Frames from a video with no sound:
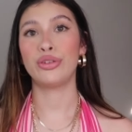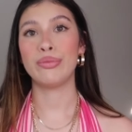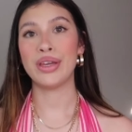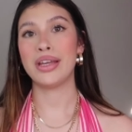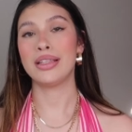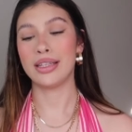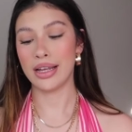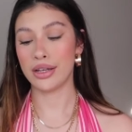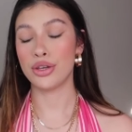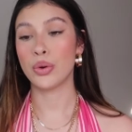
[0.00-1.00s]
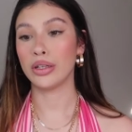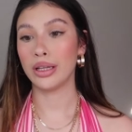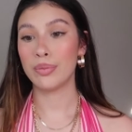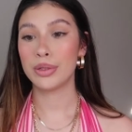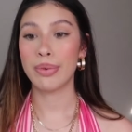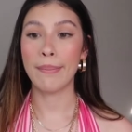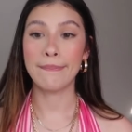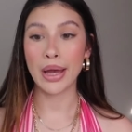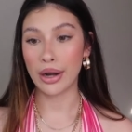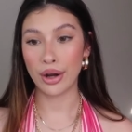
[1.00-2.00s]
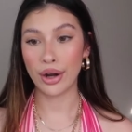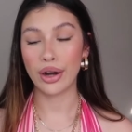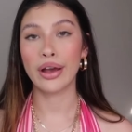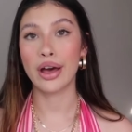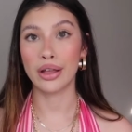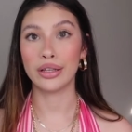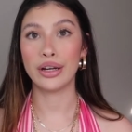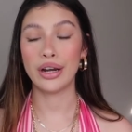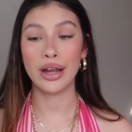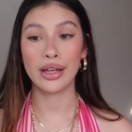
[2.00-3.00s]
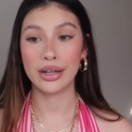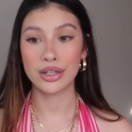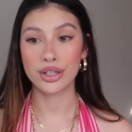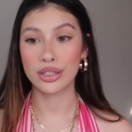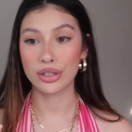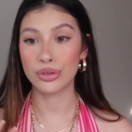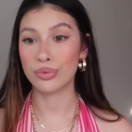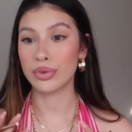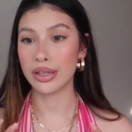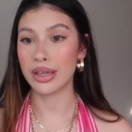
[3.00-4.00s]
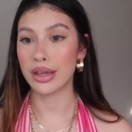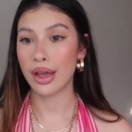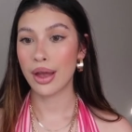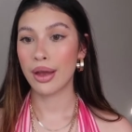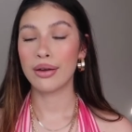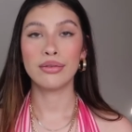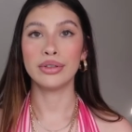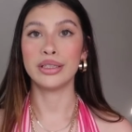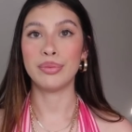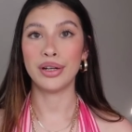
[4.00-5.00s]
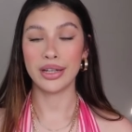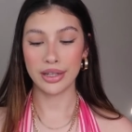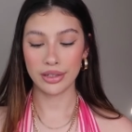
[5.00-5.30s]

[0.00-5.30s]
For me, it's like a Your Lips But Better color, and it just looks really, really pretty.